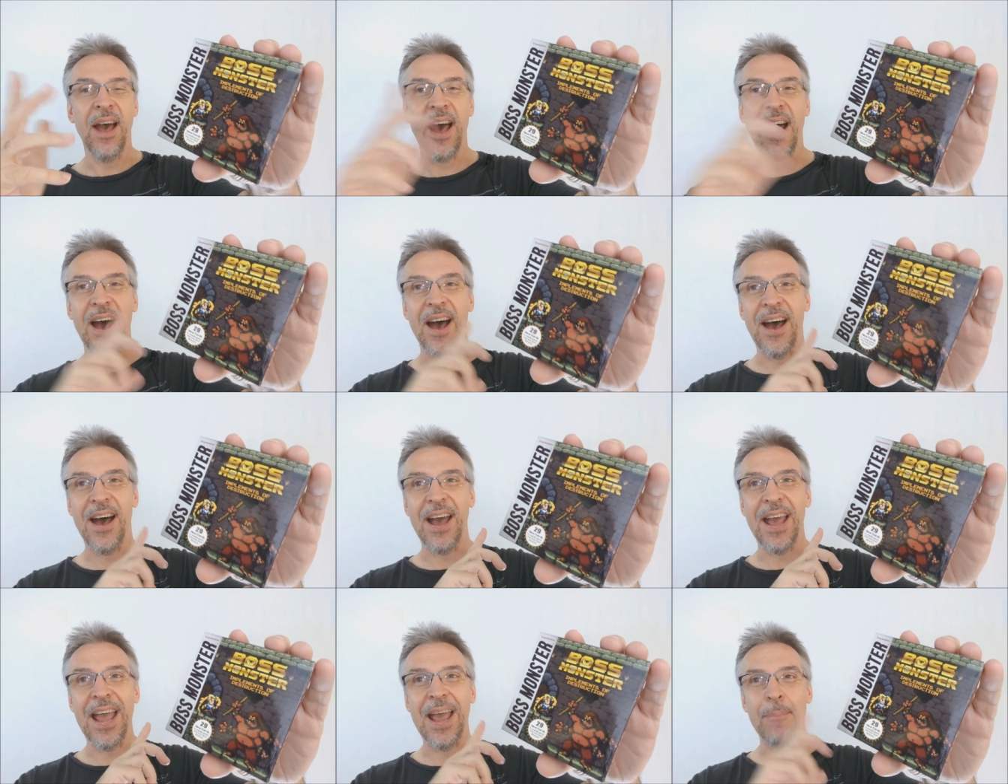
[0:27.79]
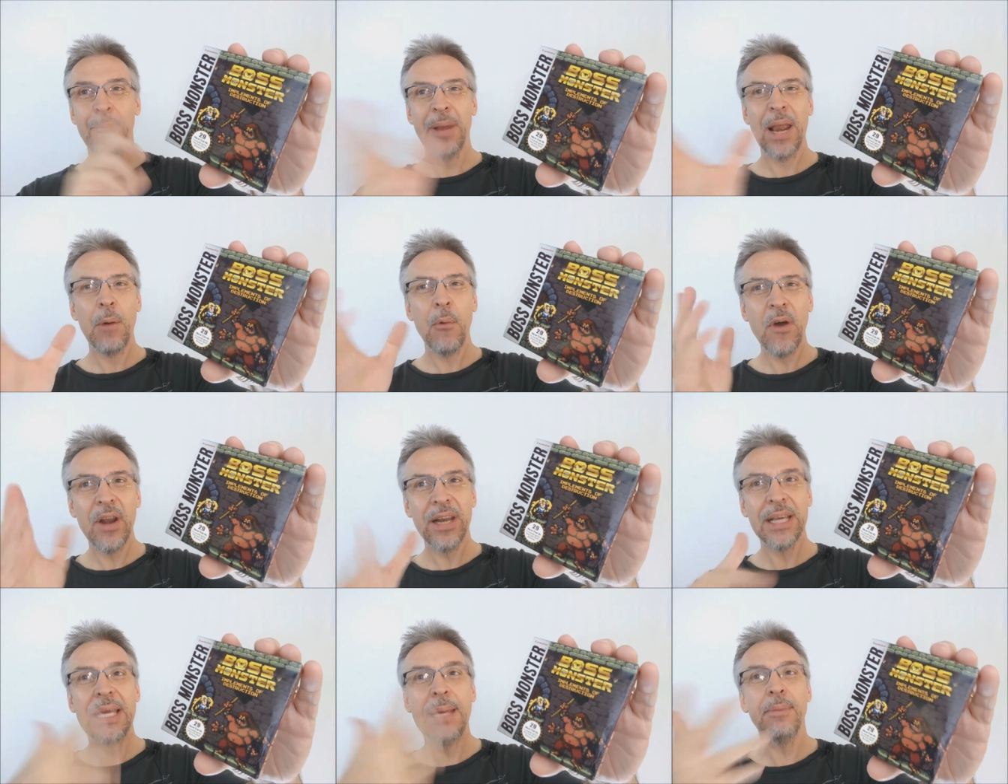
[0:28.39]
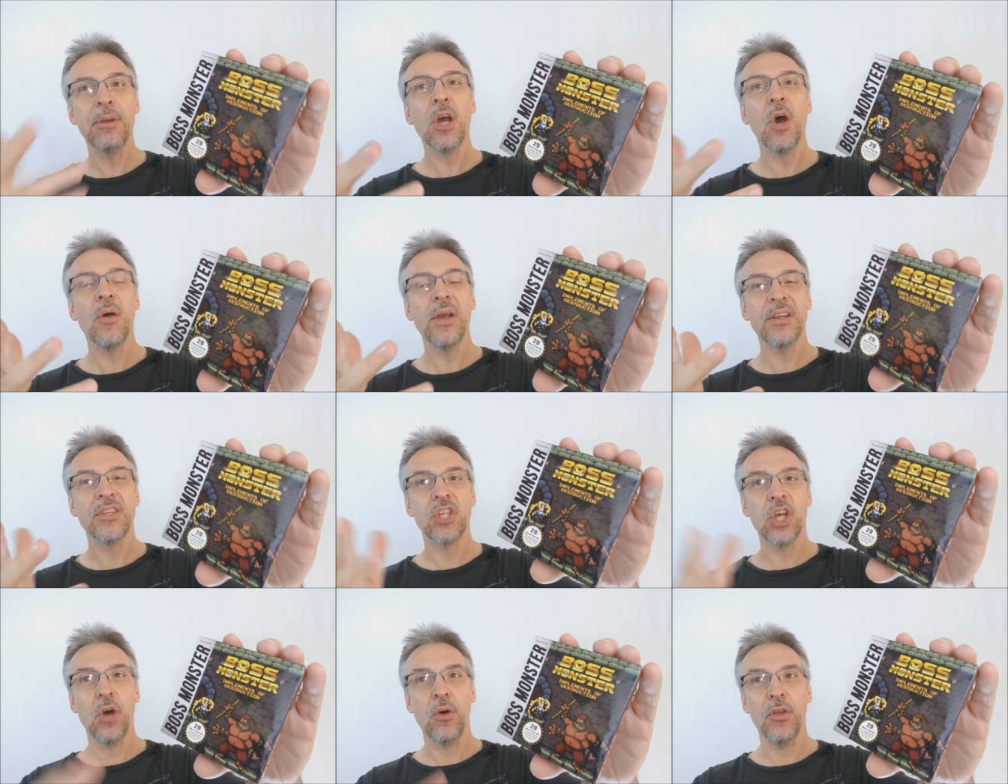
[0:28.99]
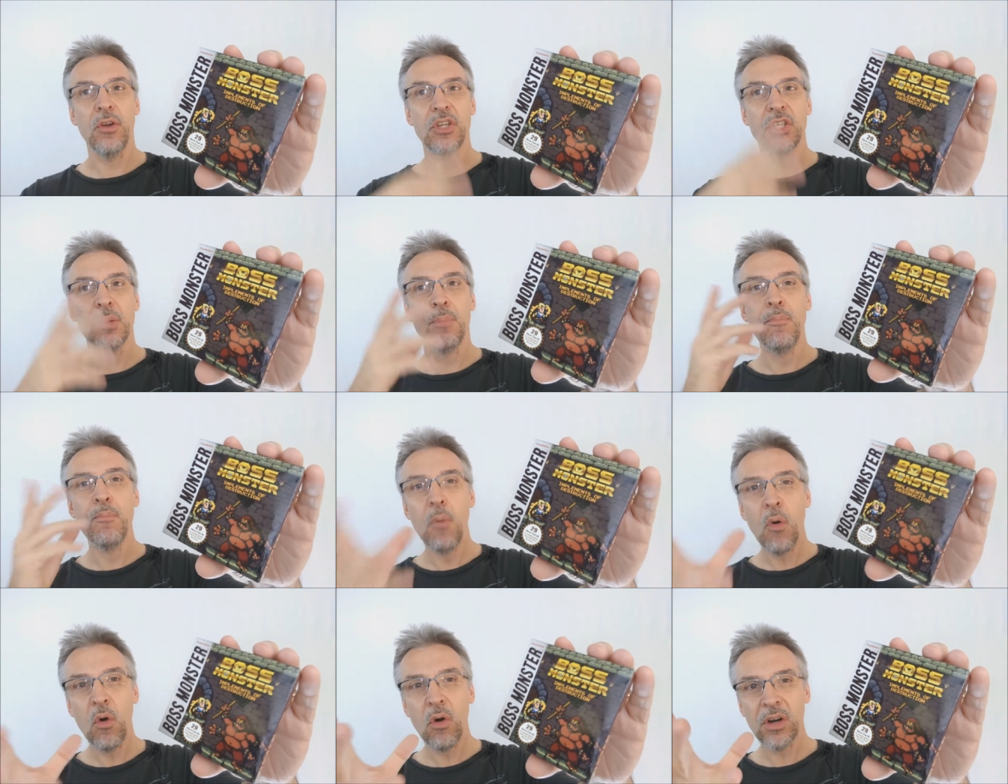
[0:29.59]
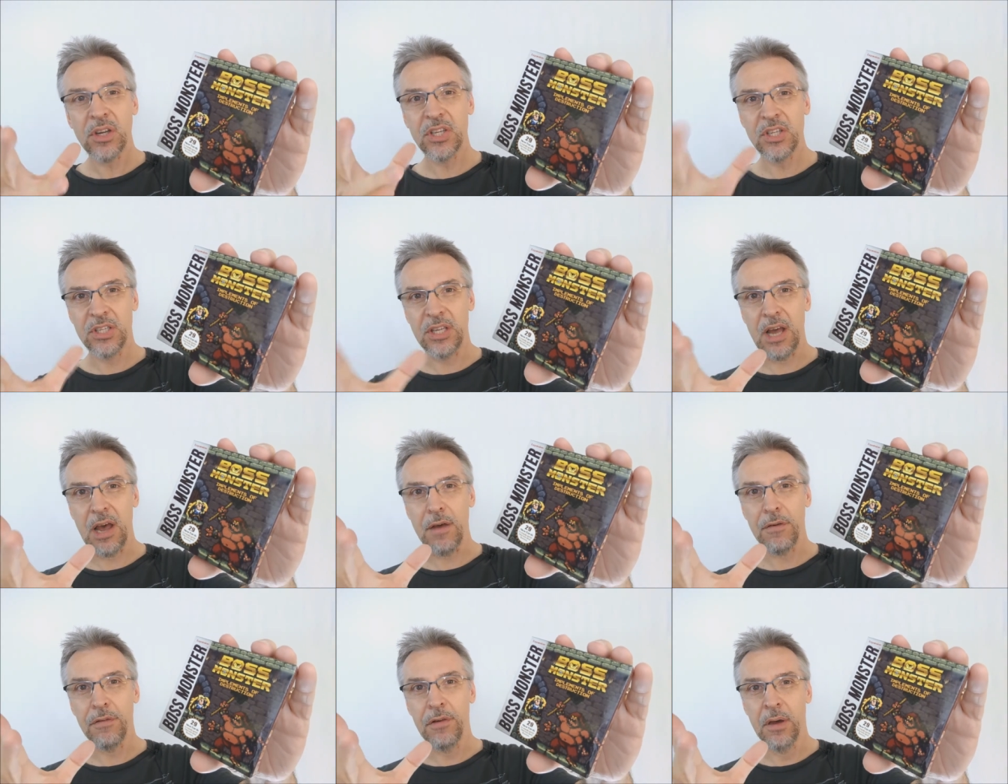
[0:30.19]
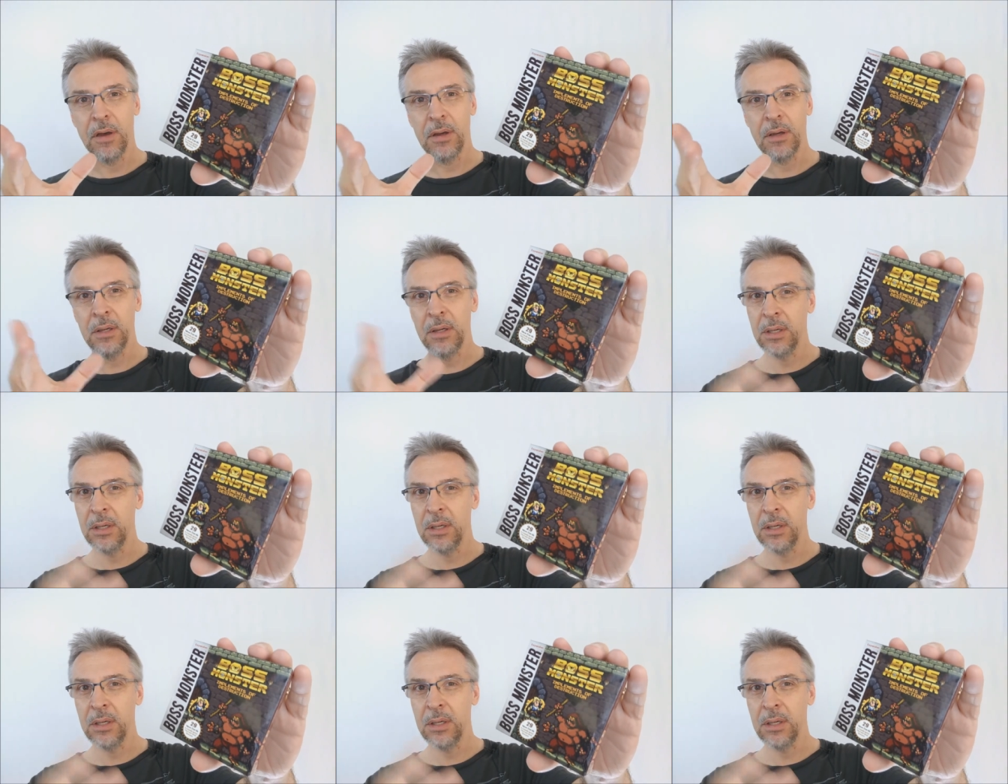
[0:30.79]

Uh, but I wanted to keep going, so there's more stuff,